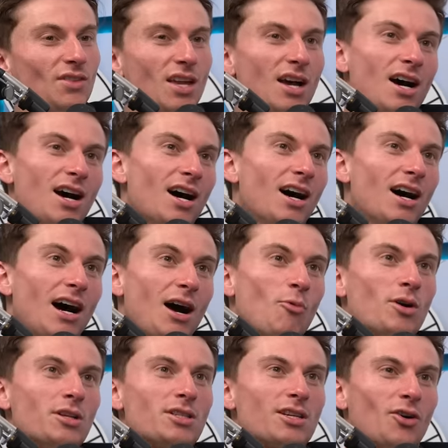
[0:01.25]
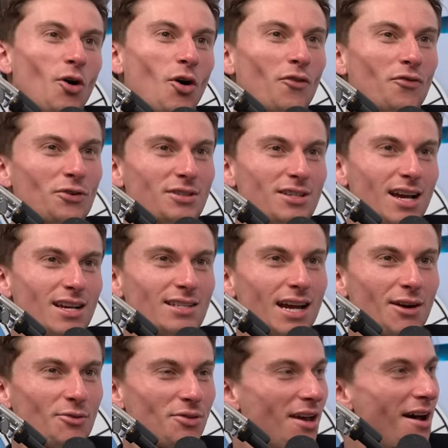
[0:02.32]
Uh, I went to Whole Foods last
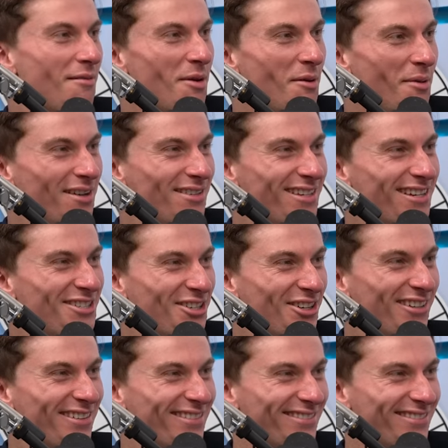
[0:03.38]
night with cum on my t-shirt.